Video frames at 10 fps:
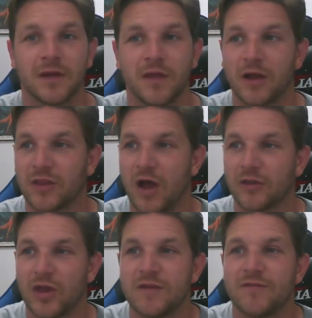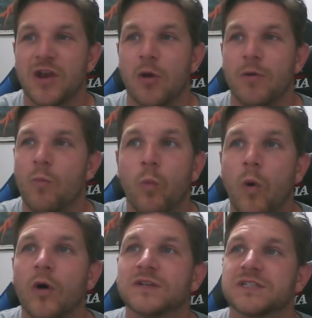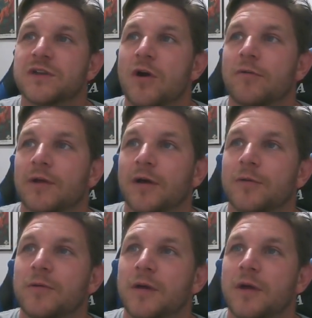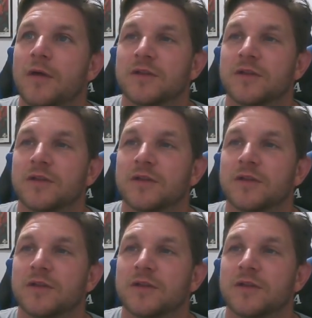I don't even know in what scenario the